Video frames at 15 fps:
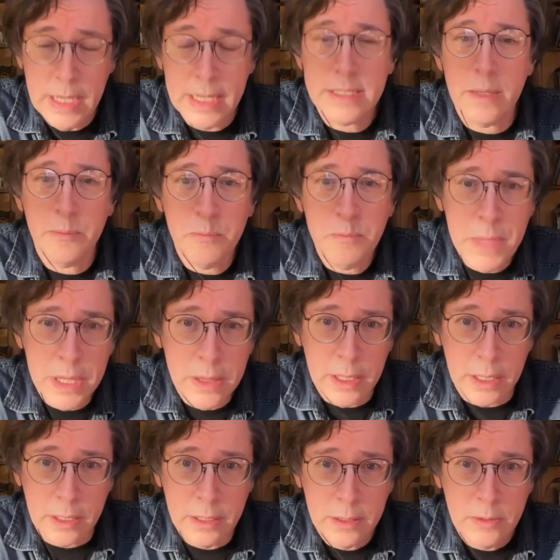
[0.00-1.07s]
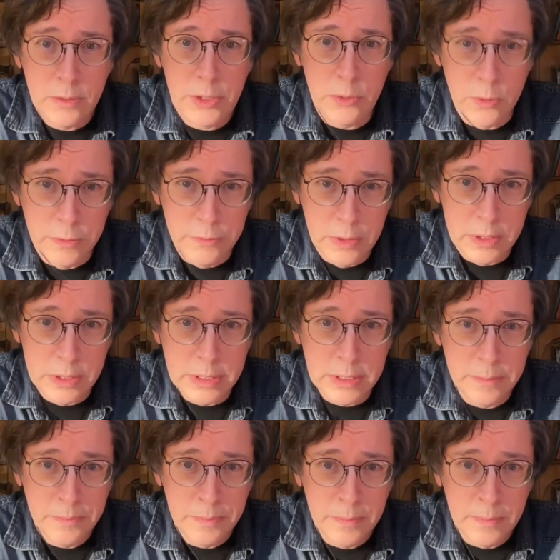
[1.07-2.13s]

It's a mythic universe.